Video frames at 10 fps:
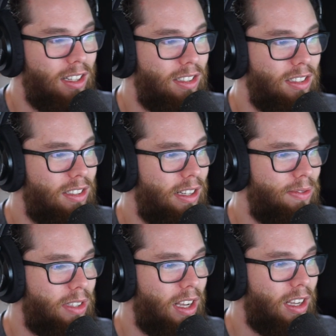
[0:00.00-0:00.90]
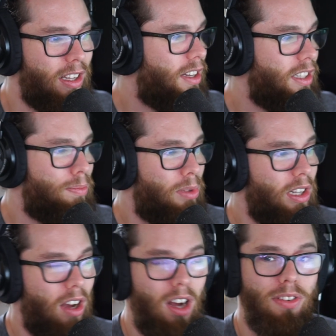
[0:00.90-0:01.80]
it just seems like it's
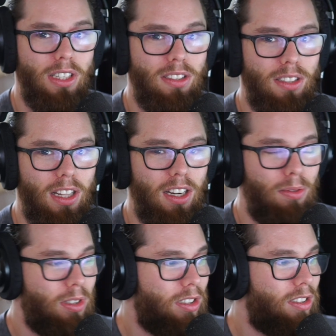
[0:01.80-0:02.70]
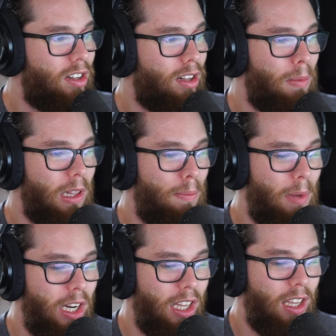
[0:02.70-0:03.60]
pretty obvious that it was just all about the
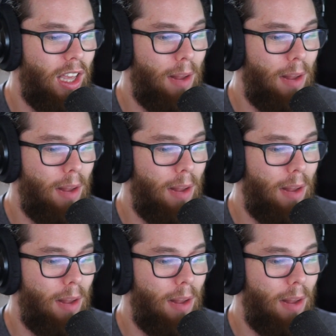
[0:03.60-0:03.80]
money,